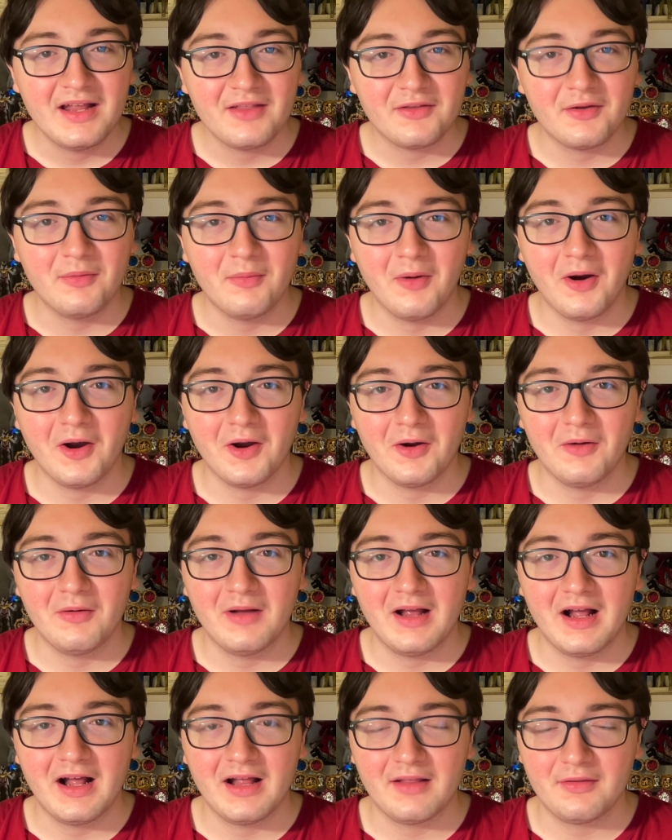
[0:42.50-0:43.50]
tomorrow.
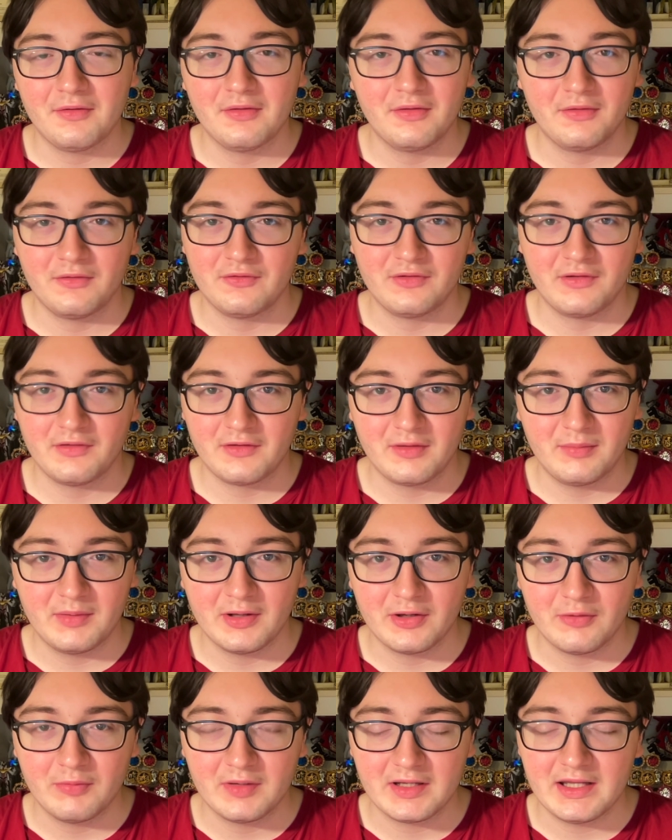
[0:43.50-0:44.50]
Uh, so this is just gonna be
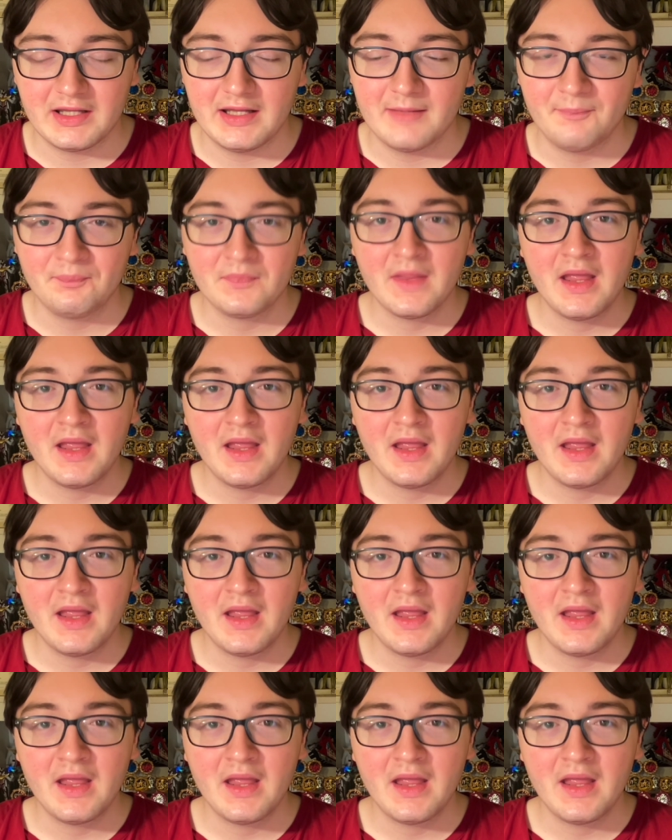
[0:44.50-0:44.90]
a quickie.